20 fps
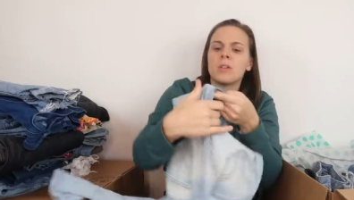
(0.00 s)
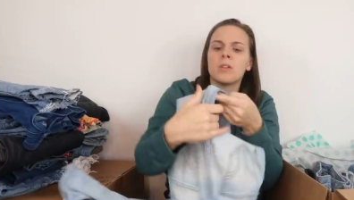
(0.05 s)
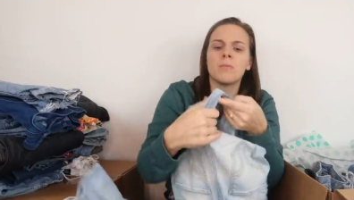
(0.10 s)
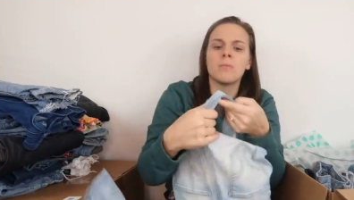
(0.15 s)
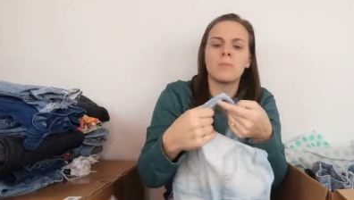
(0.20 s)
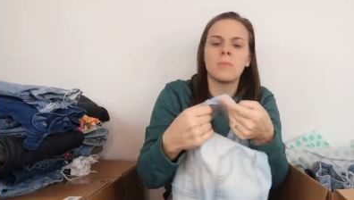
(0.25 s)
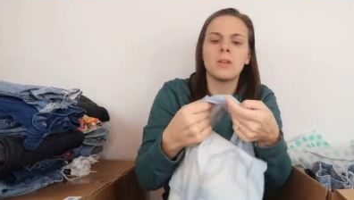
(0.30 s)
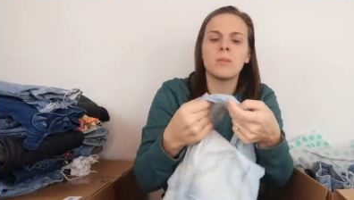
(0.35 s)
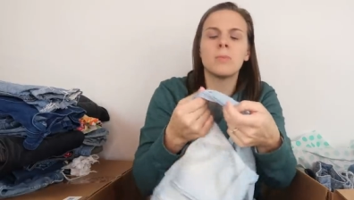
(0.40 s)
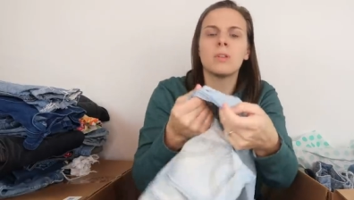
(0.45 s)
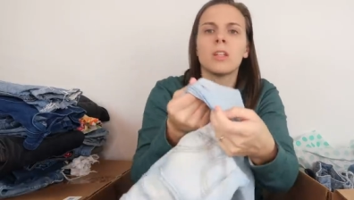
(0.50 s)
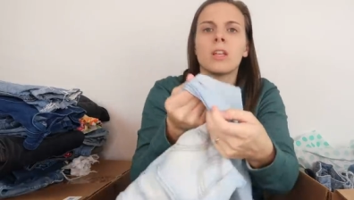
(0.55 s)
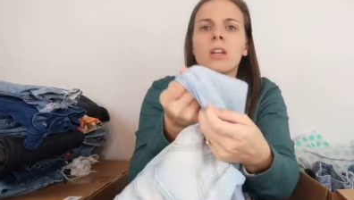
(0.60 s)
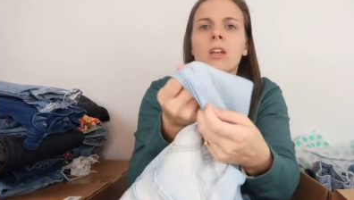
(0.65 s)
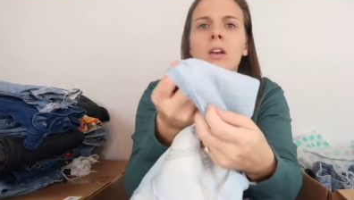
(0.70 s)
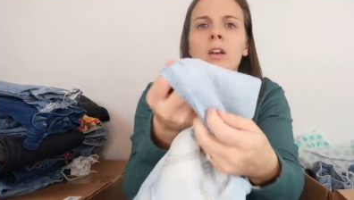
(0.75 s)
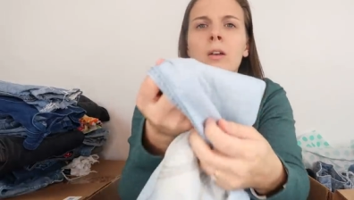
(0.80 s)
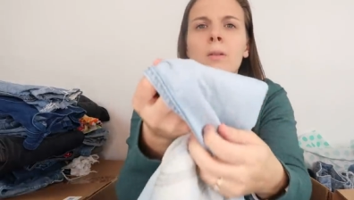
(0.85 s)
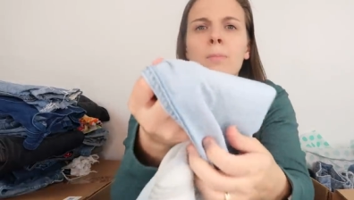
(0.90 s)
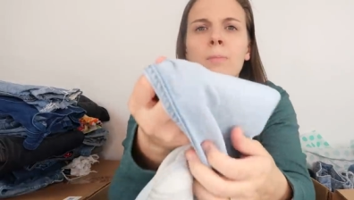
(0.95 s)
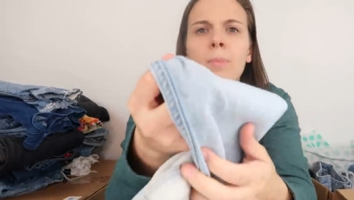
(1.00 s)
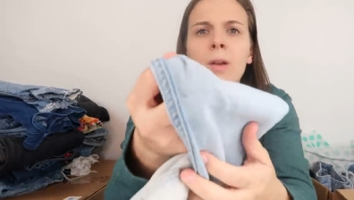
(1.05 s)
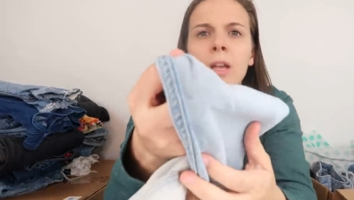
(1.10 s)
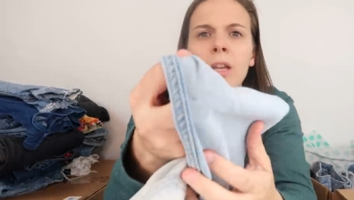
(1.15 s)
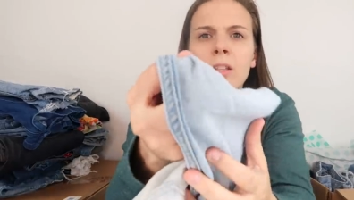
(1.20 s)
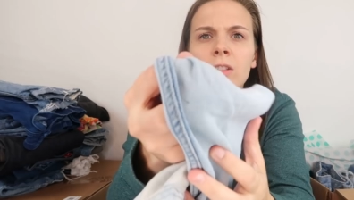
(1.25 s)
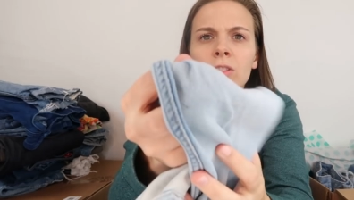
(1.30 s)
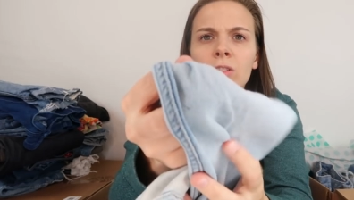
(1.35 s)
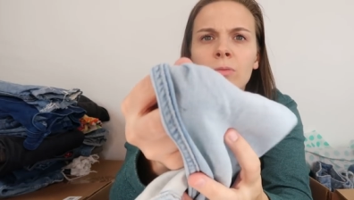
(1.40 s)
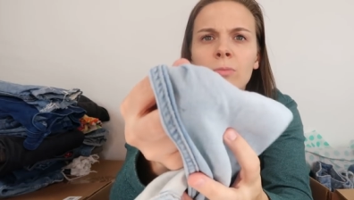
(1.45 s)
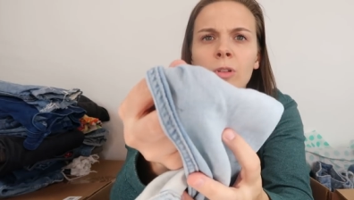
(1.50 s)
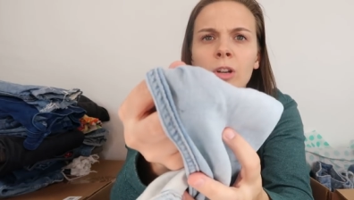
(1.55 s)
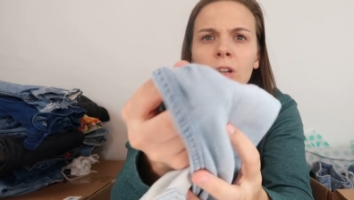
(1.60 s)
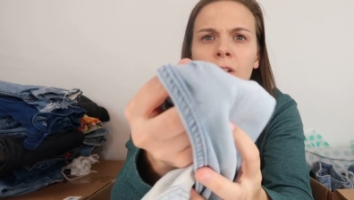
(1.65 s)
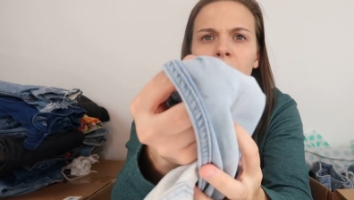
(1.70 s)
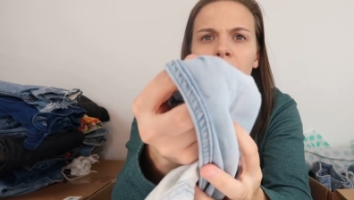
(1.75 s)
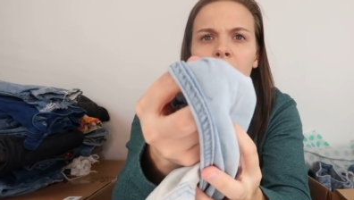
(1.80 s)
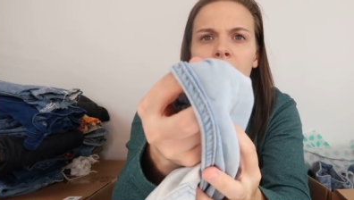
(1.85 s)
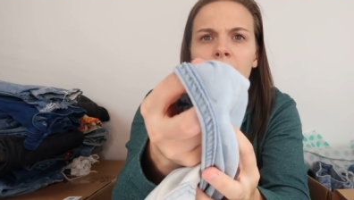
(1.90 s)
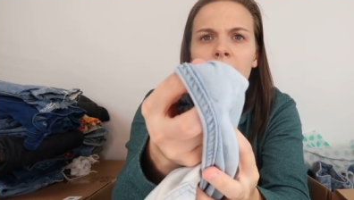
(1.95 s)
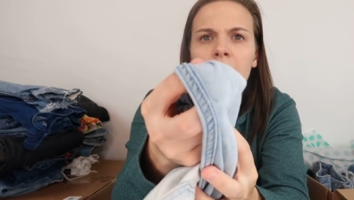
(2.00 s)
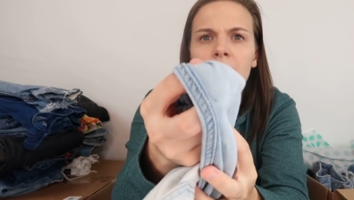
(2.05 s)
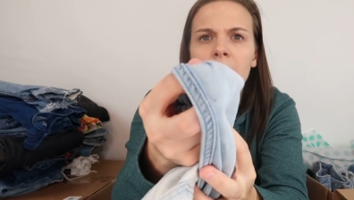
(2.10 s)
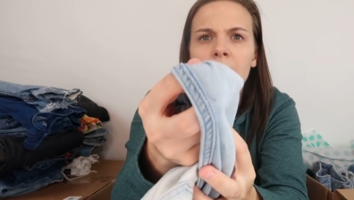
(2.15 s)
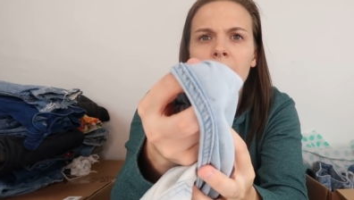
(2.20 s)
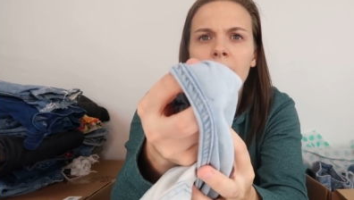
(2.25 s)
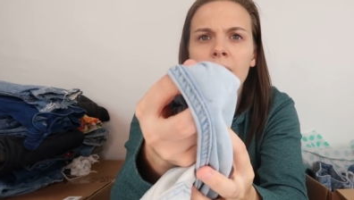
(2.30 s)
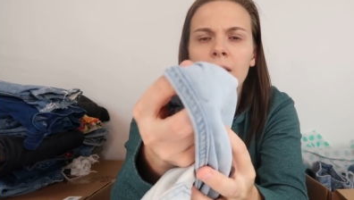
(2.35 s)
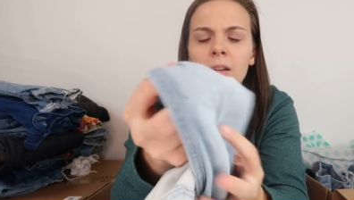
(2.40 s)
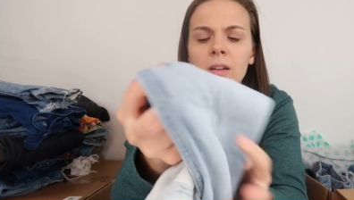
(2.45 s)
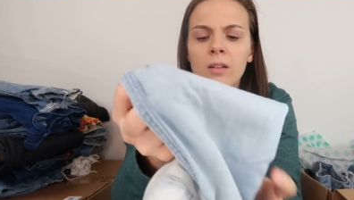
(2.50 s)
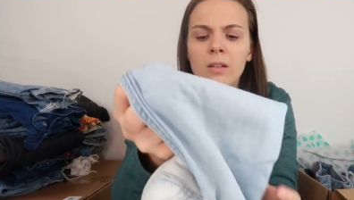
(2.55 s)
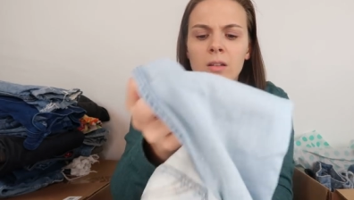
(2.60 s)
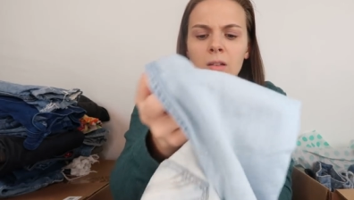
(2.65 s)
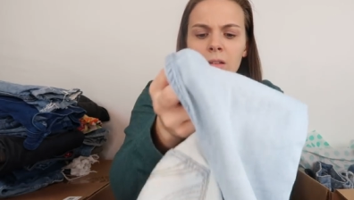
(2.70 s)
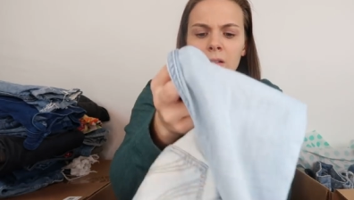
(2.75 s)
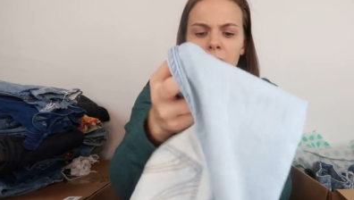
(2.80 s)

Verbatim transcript: You have maybe like a pencil mark right there.